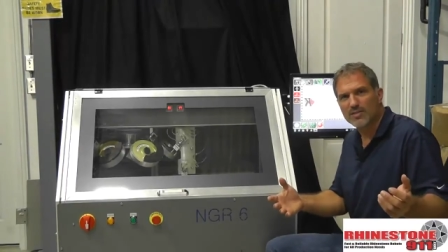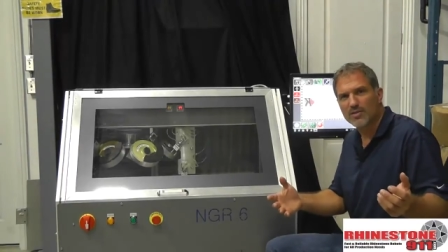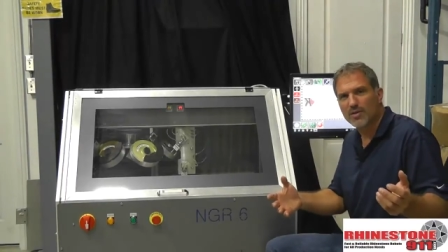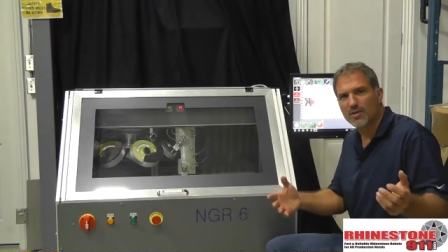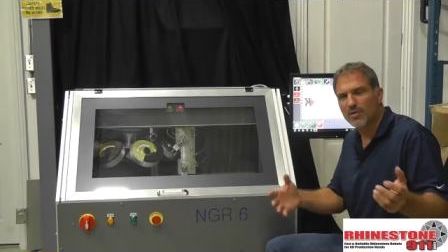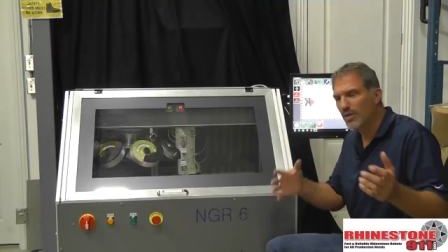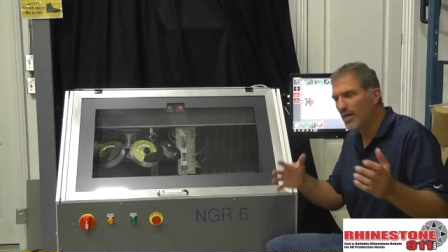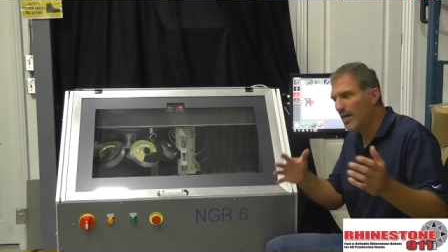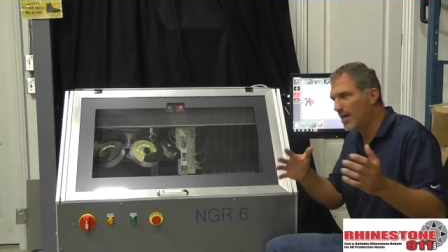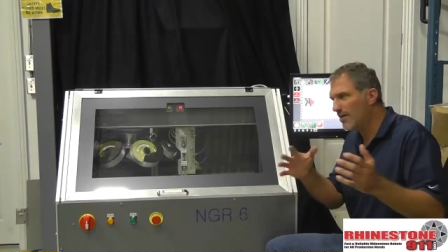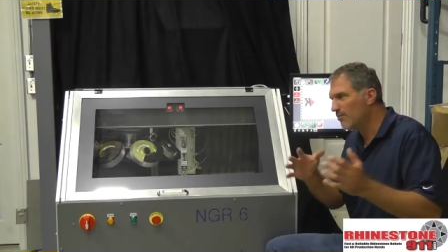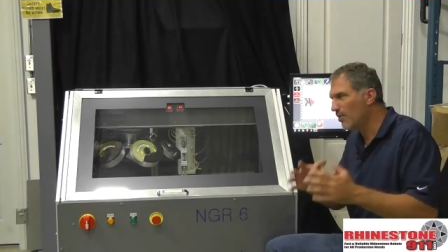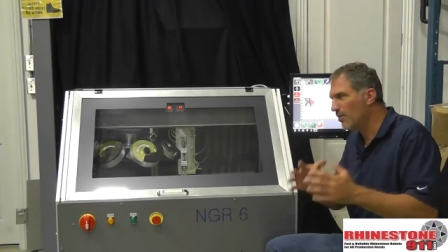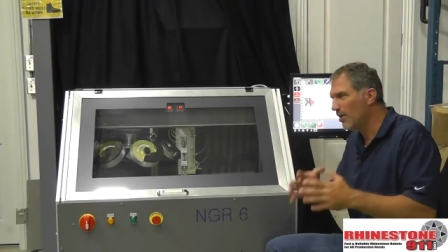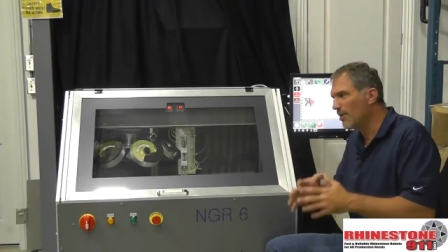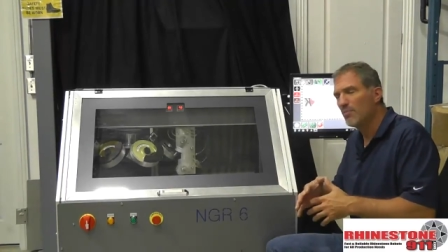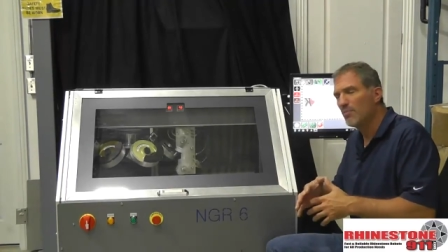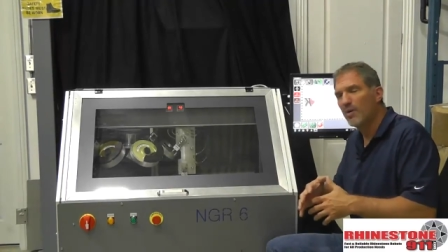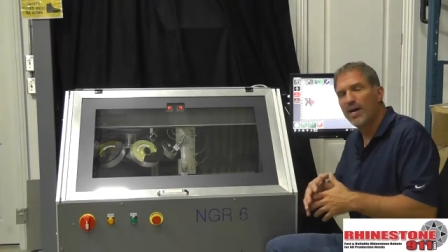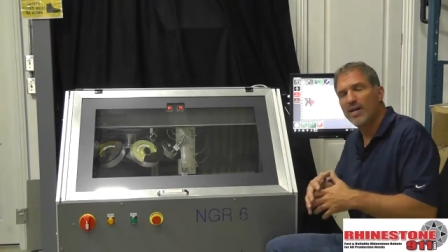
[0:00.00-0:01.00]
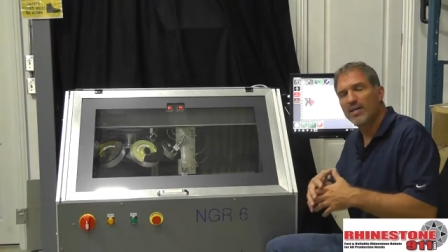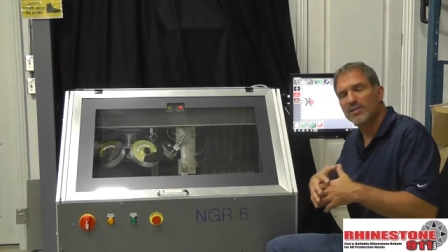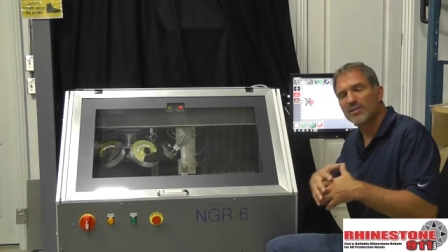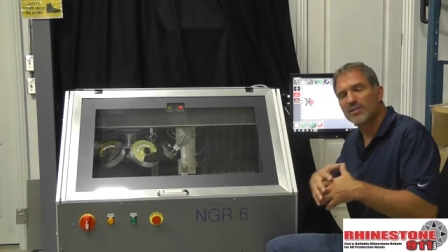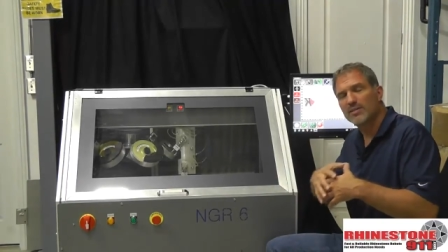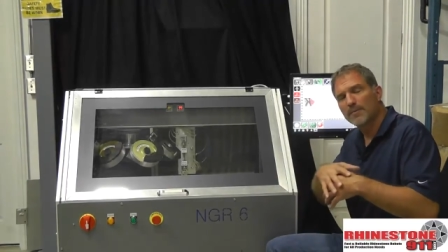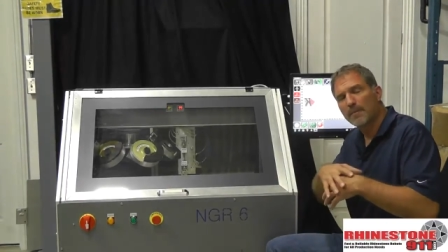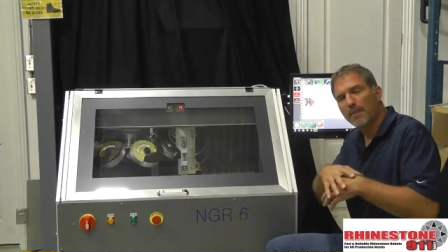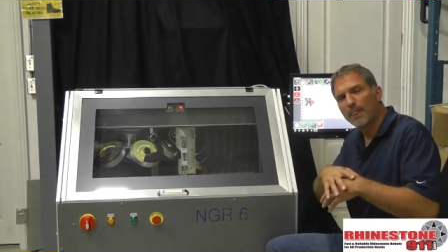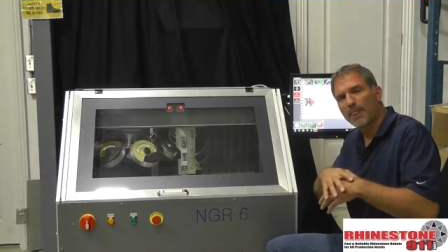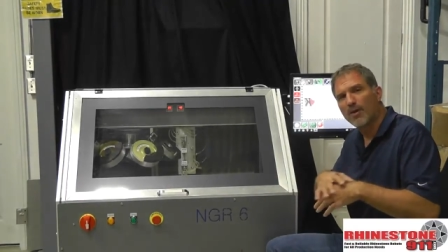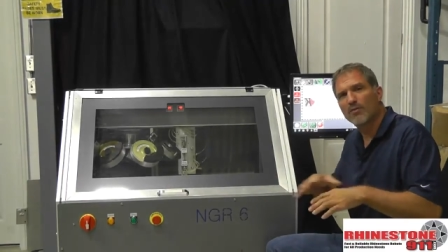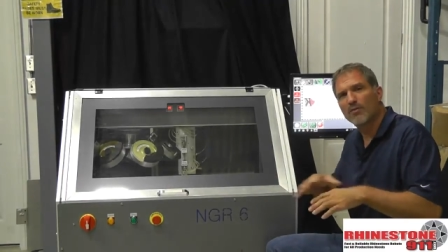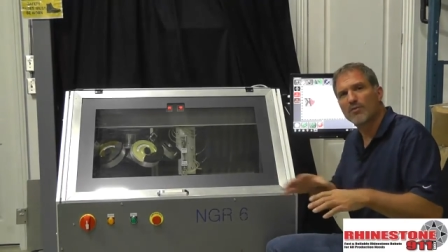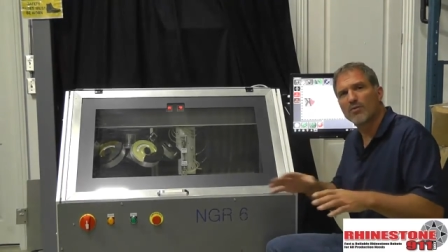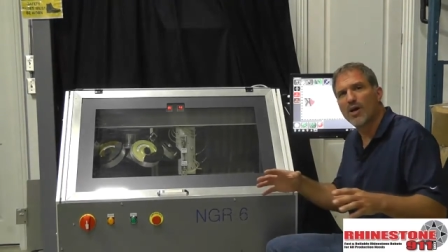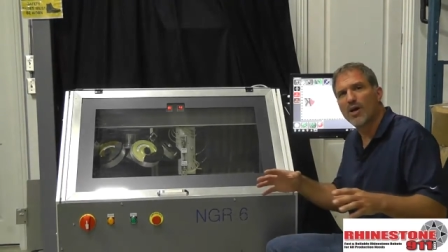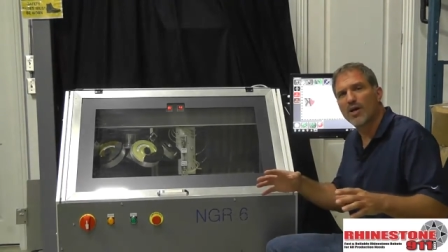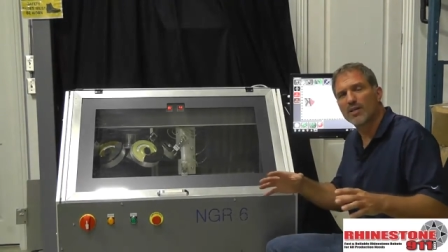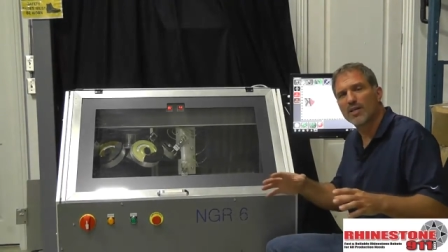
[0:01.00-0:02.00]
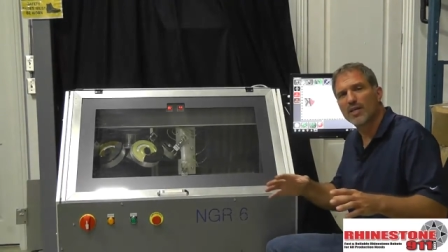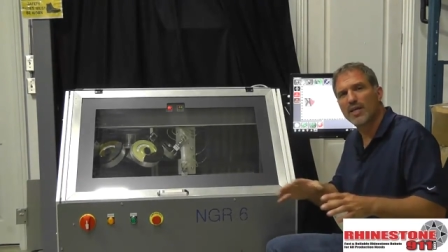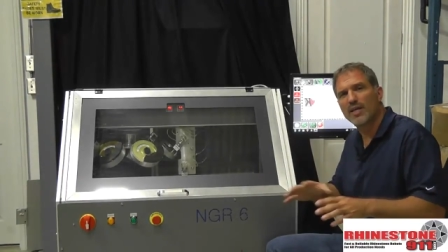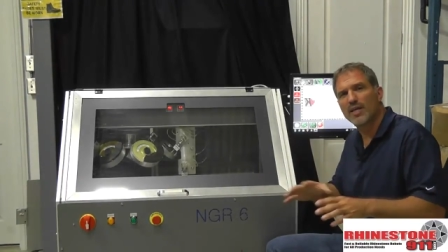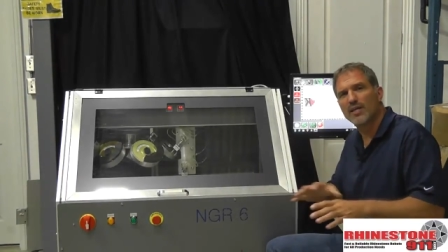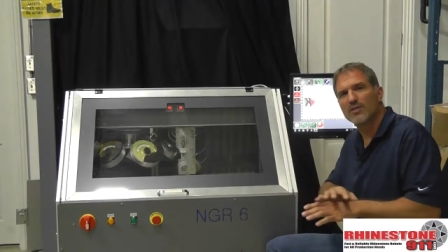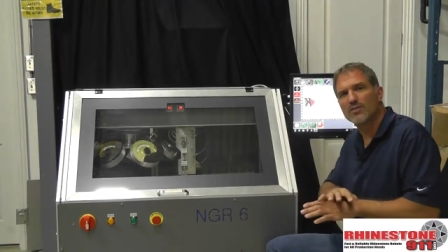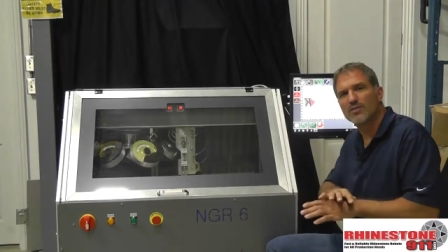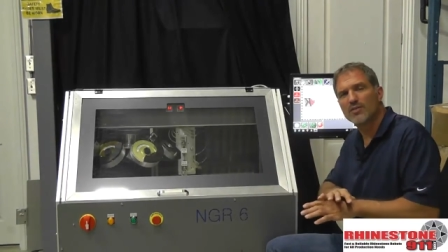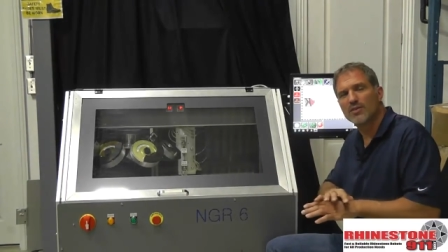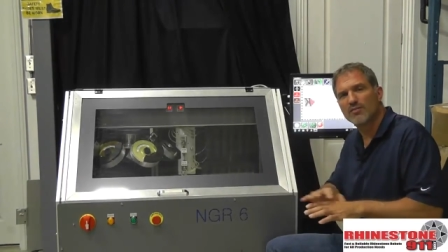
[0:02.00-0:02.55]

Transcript: So we have one price over all the years.